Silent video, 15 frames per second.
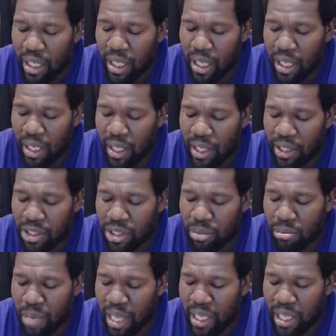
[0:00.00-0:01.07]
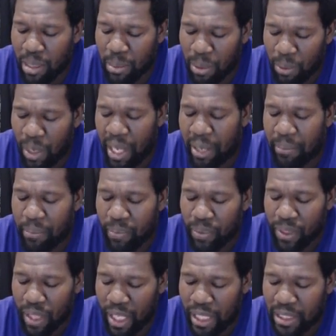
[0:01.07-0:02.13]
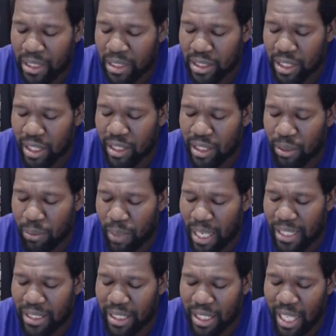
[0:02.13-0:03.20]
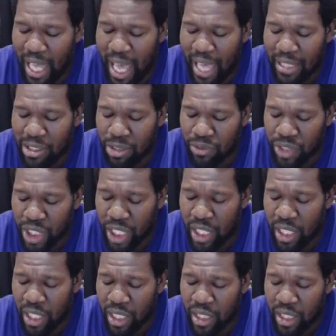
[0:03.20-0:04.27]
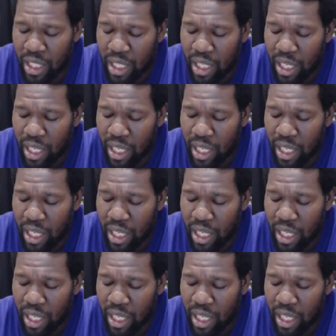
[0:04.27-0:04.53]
him away. As concerning the rest of the acts of John,